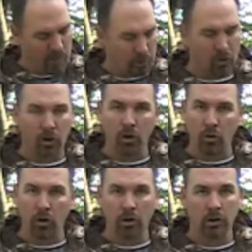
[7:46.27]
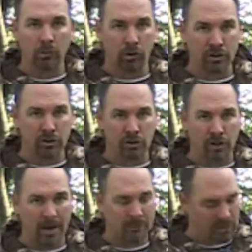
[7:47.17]
upper and lower compression
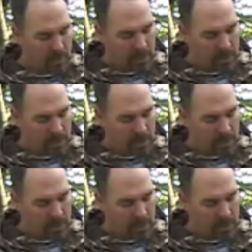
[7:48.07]
straps,